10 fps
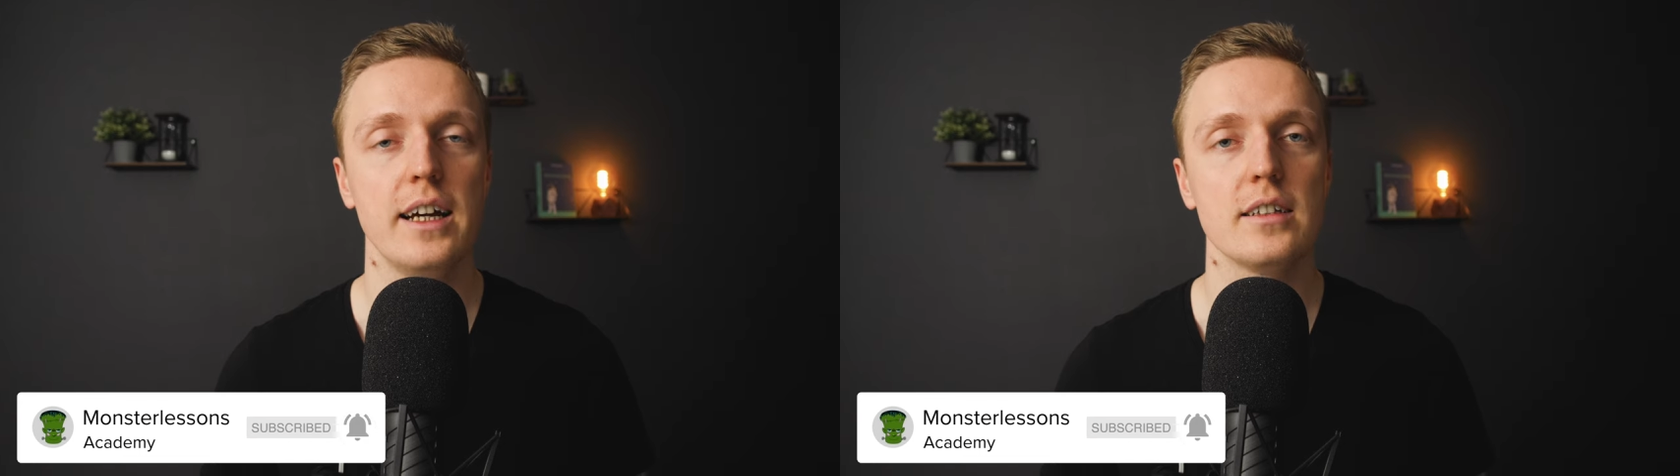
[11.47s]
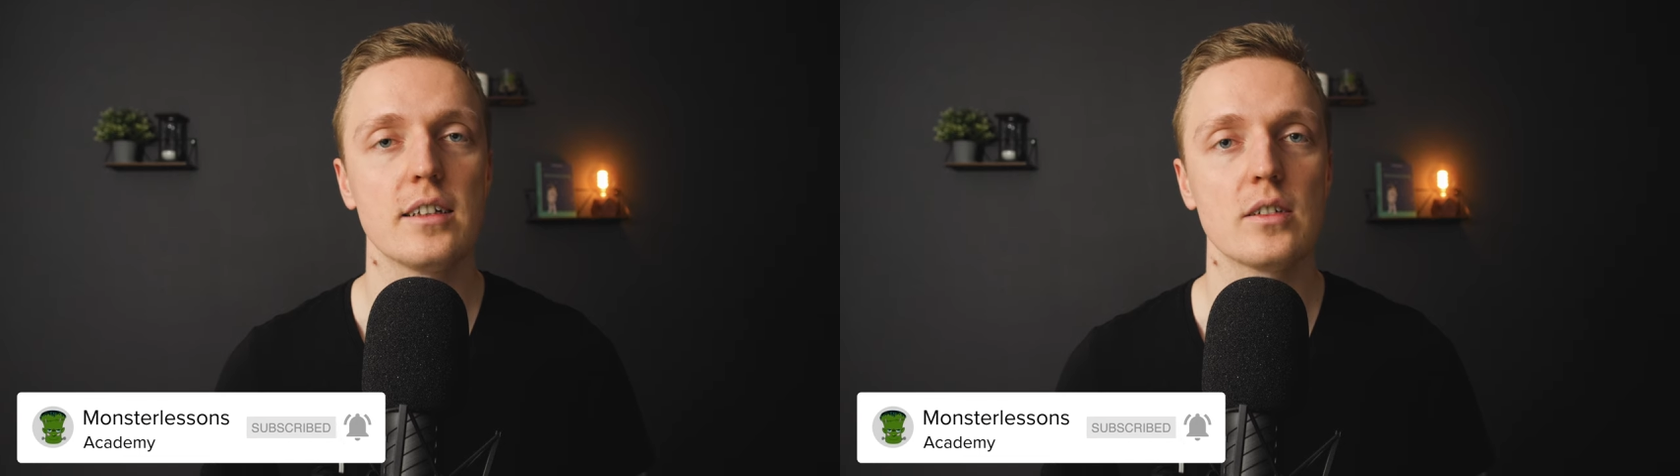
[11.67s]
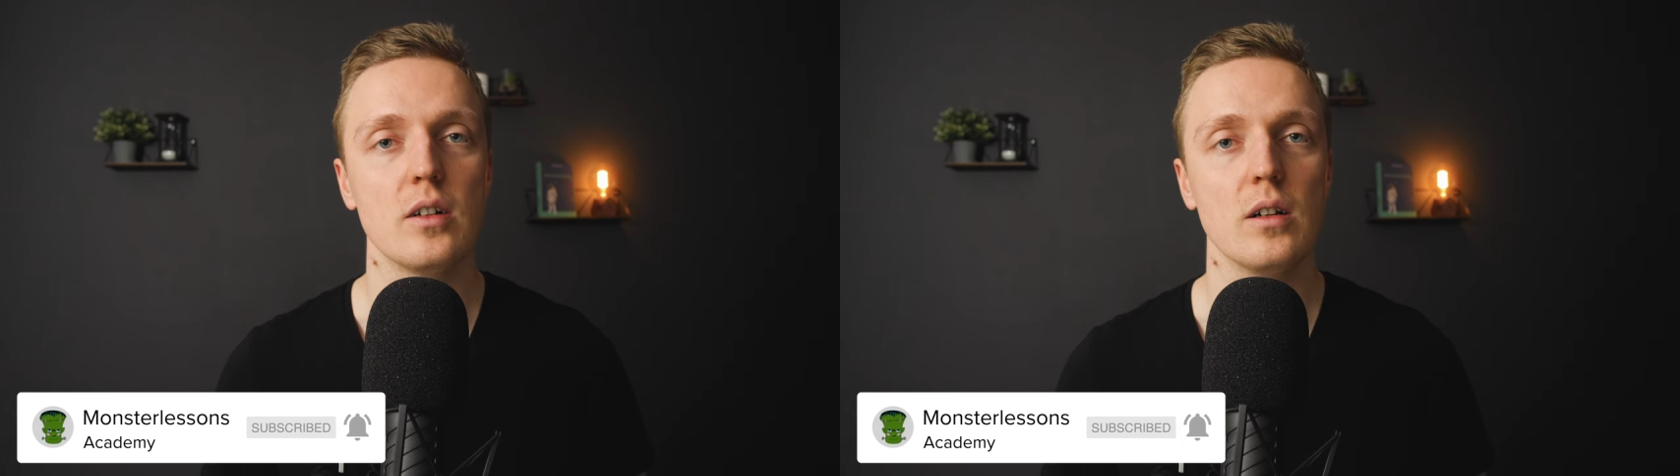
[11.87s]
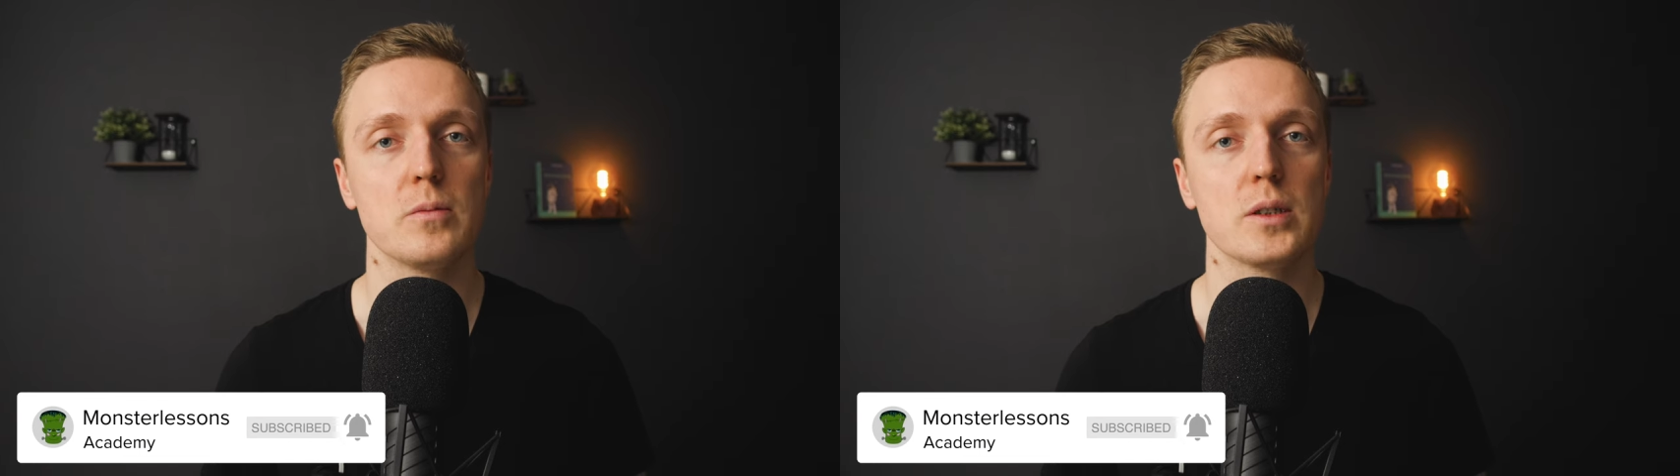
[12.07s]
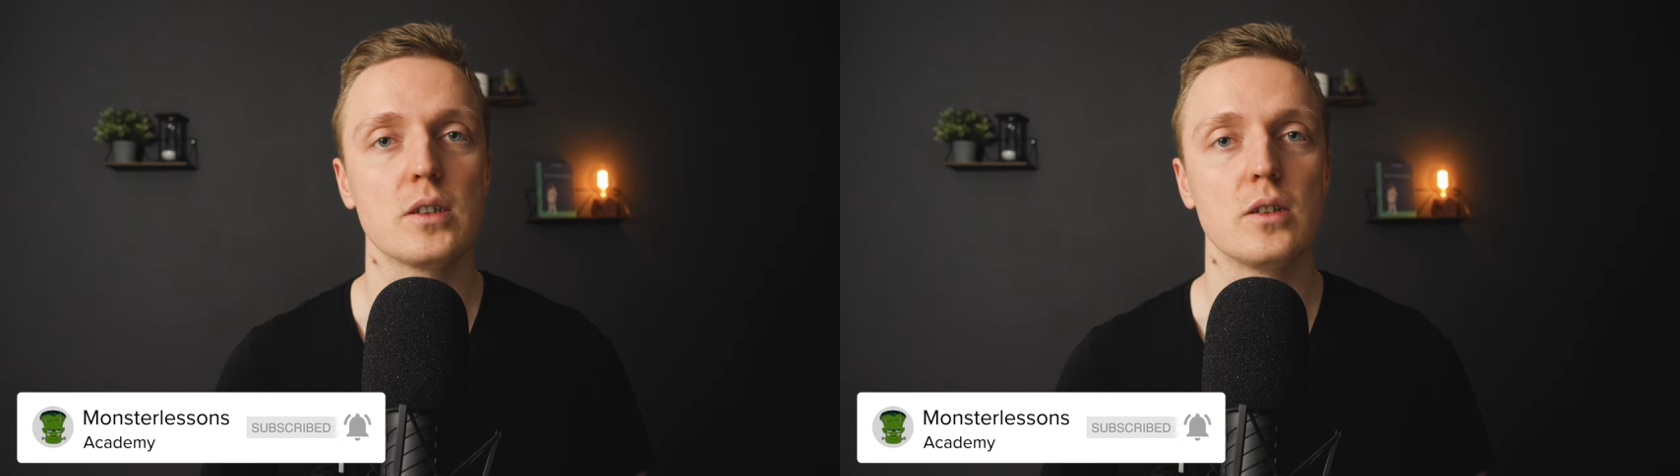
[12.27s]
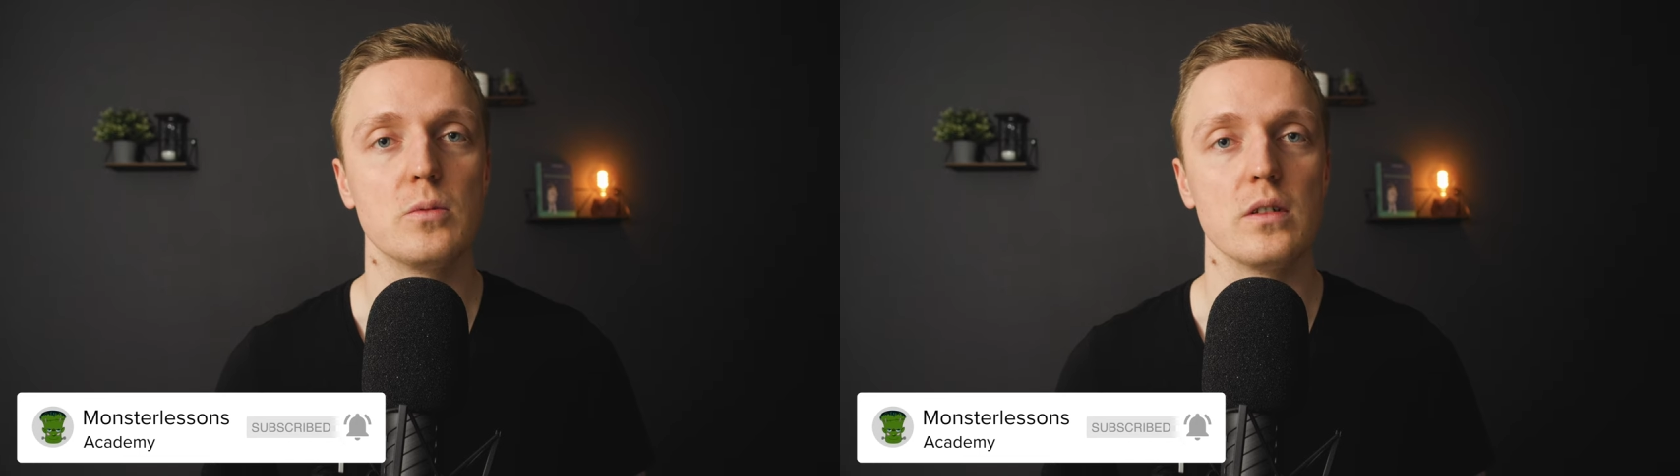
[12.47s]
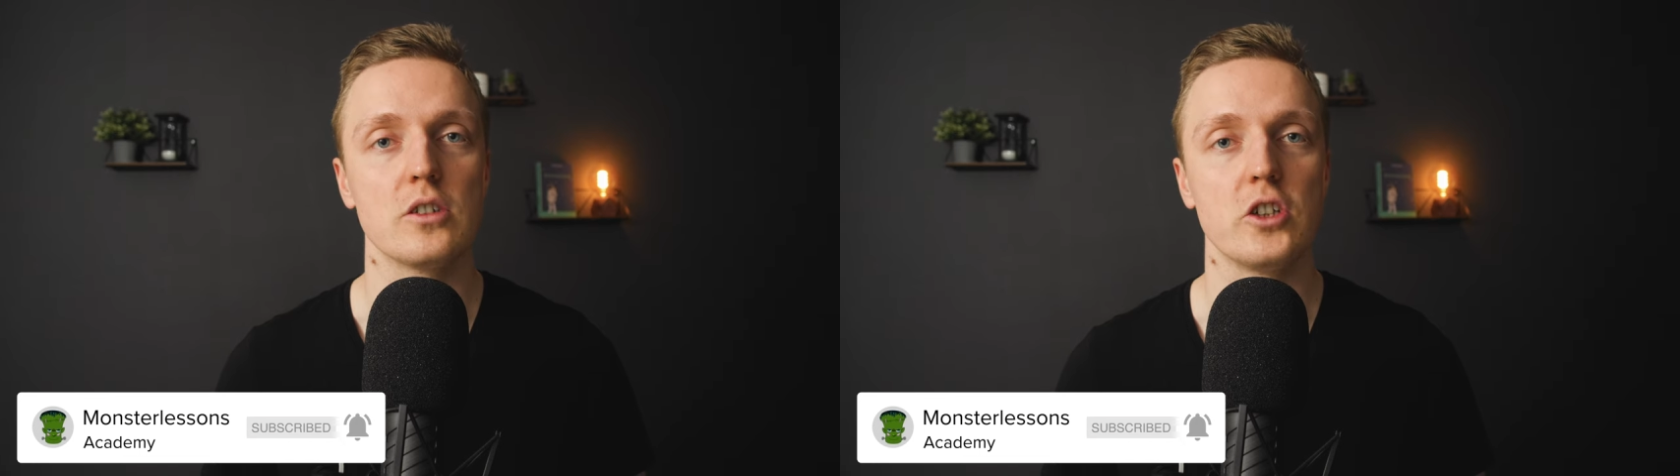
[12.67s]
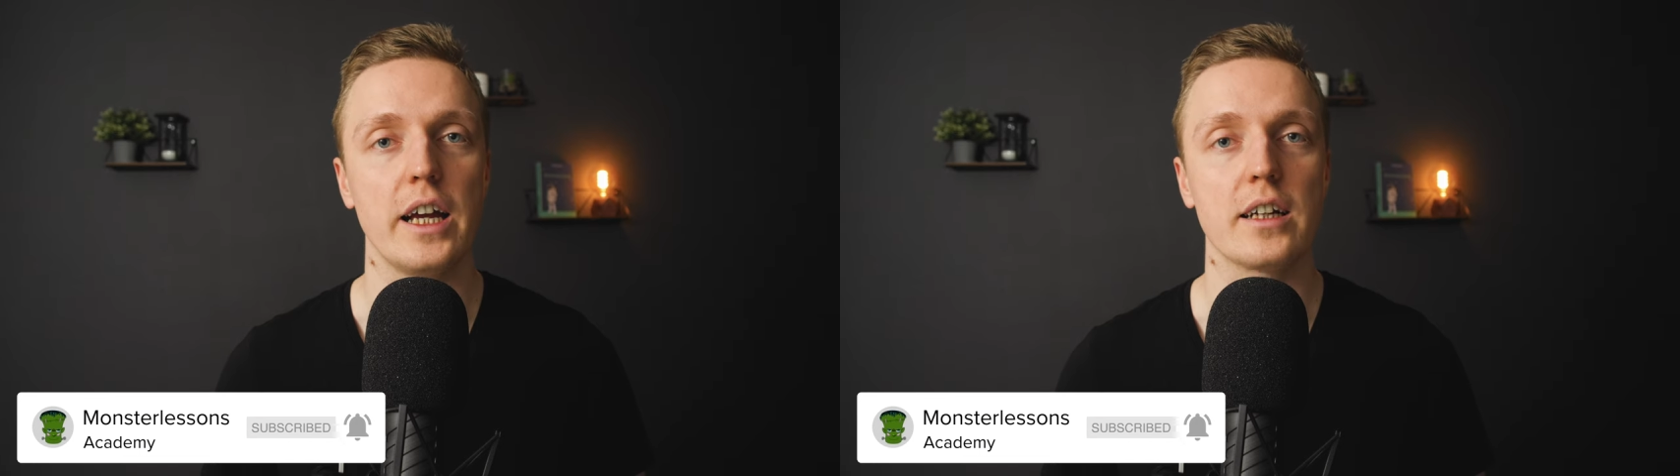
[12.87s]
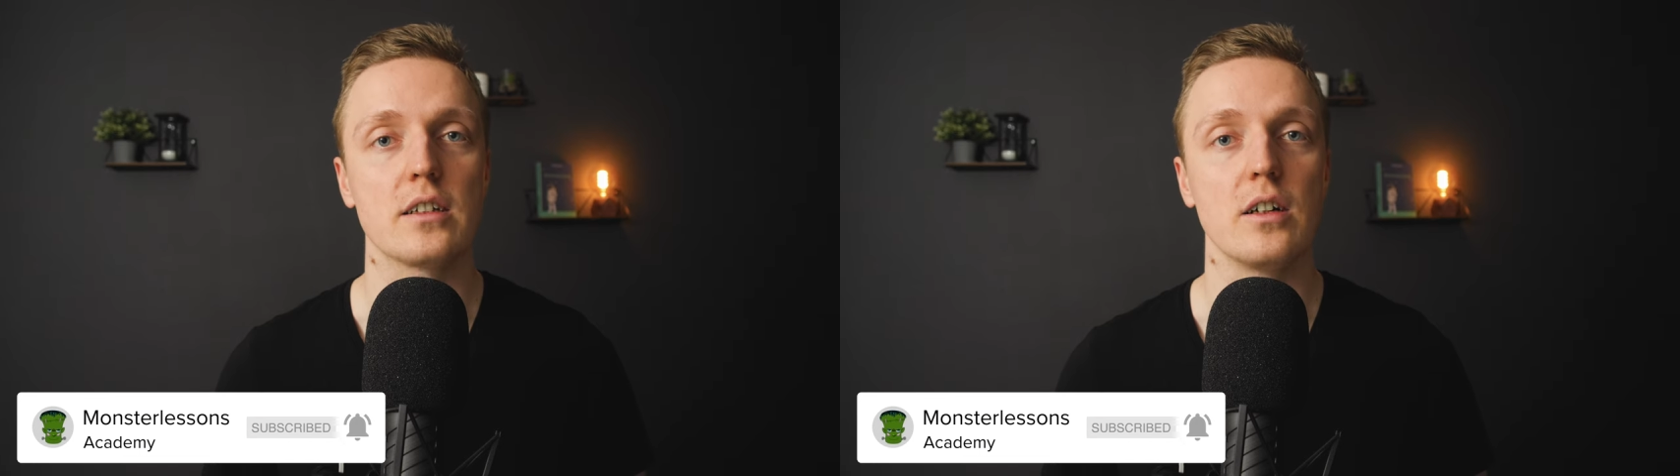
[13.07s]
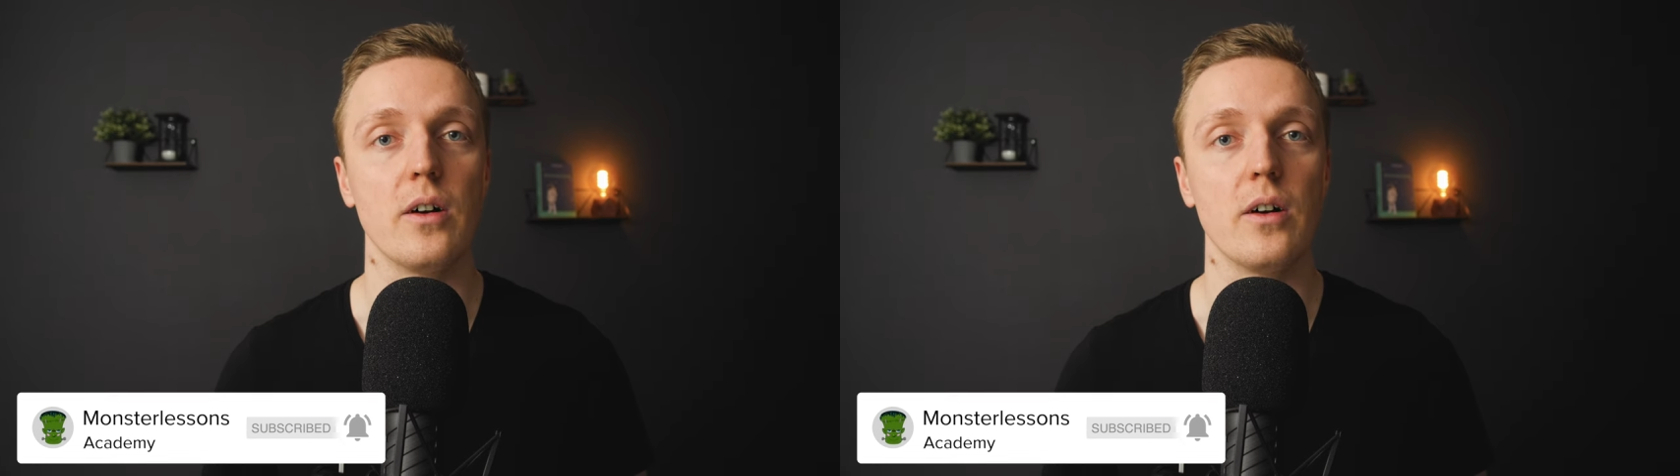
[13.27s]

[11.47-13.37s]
And as always you will check it